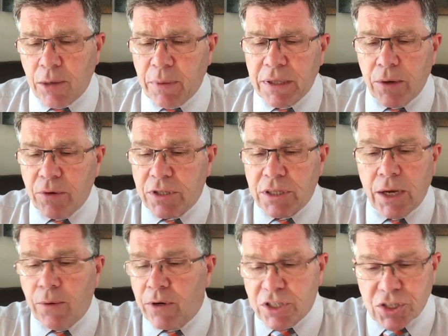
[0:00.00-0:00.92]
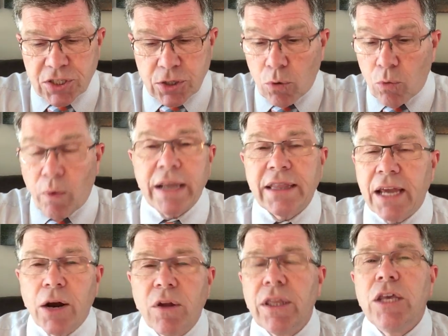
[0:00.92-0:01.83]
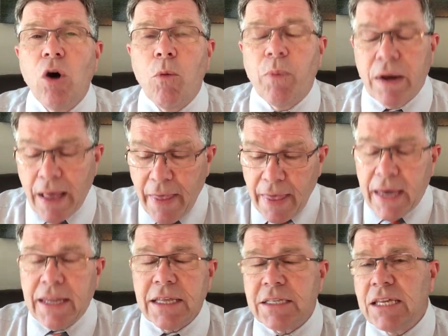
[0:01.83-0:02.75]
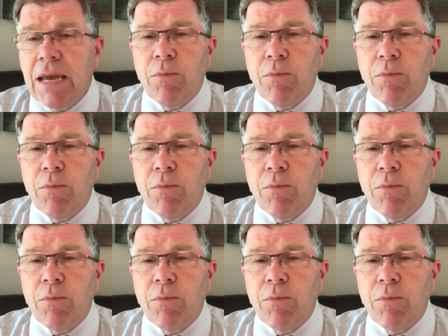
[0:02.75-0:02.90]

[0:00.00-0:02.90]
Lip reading: But they were just right there in the open. And the same